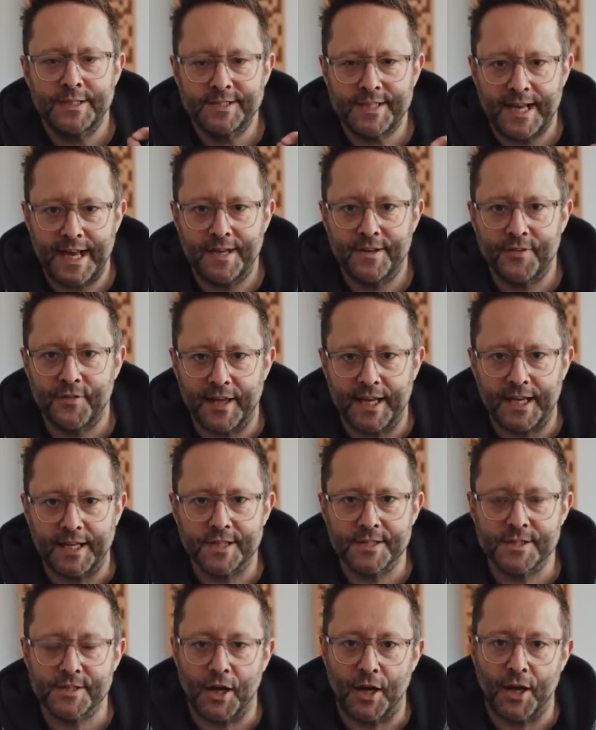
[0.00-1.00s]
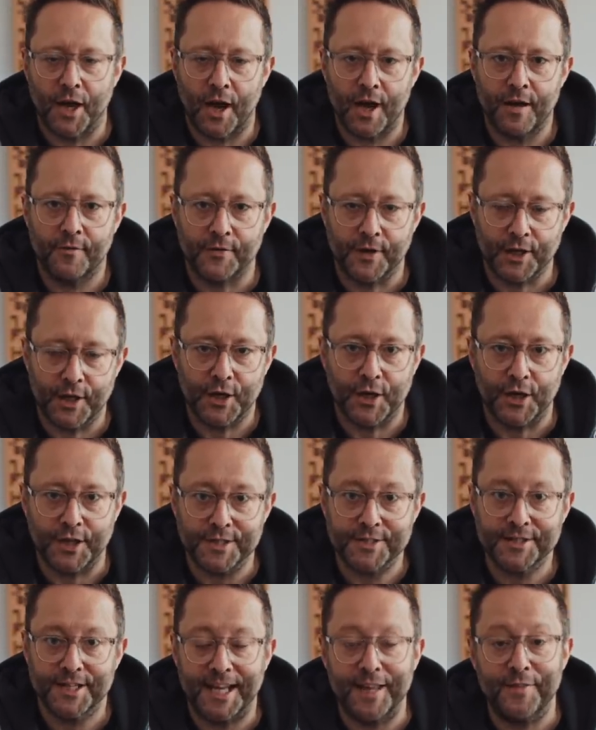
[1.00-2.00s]
10 things that I have
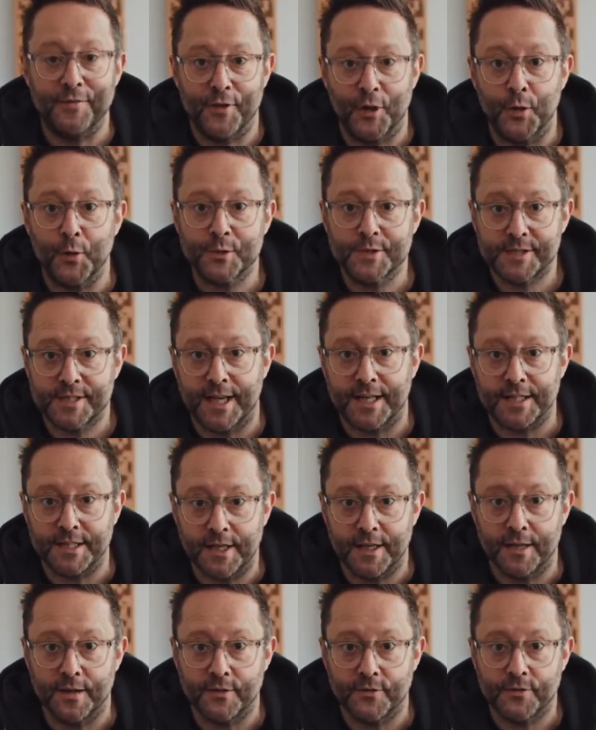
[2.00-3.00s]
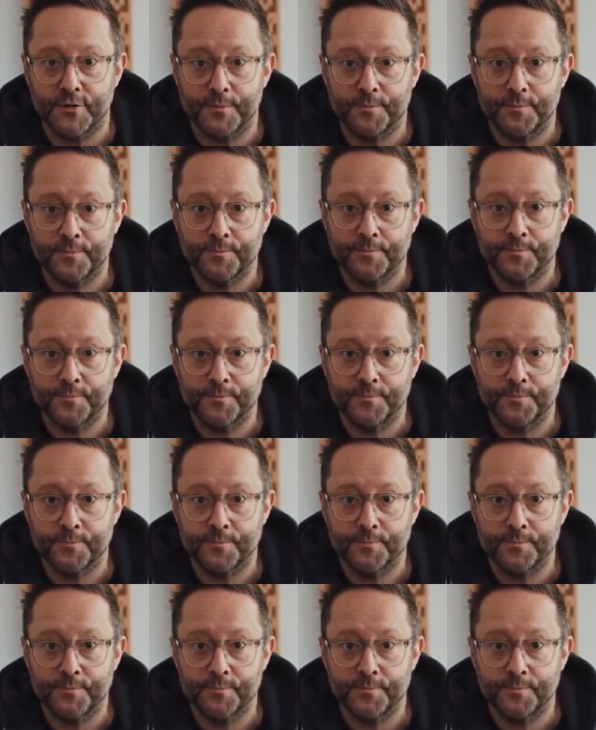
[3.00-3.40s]
learnt in those 10 years.